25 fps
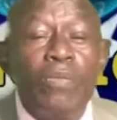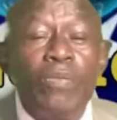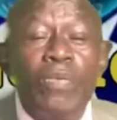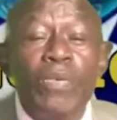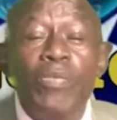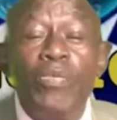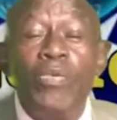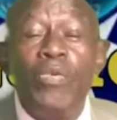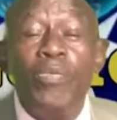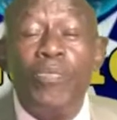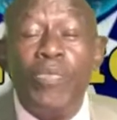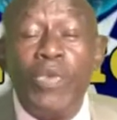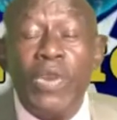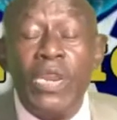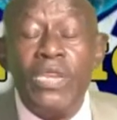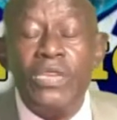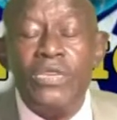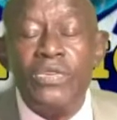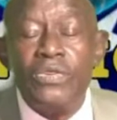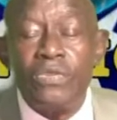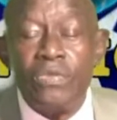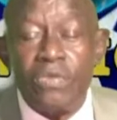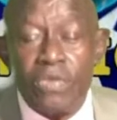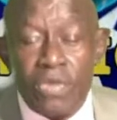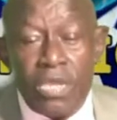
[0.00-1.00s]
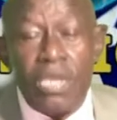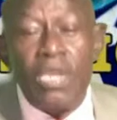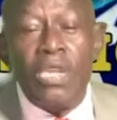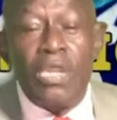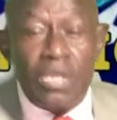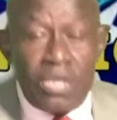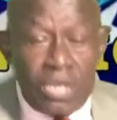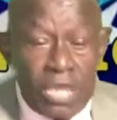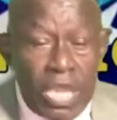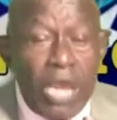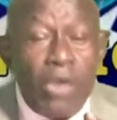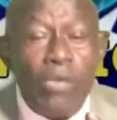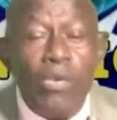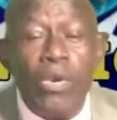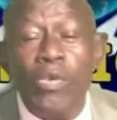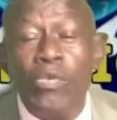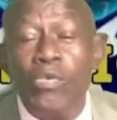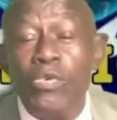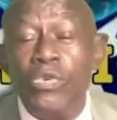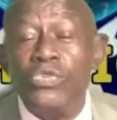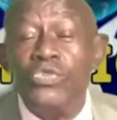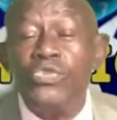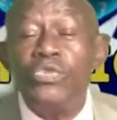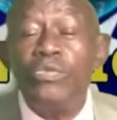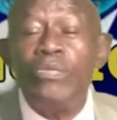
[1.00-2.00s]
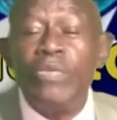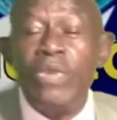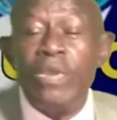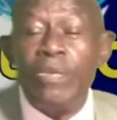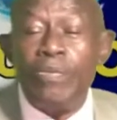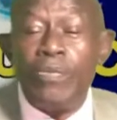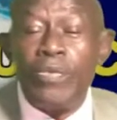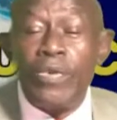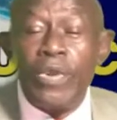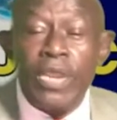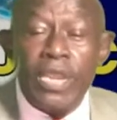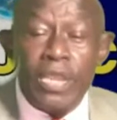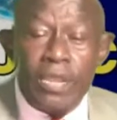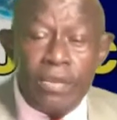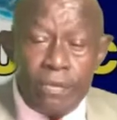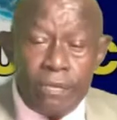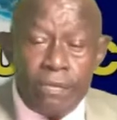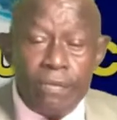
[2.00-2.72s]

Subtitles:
people pray to. That way we'll soon be praying.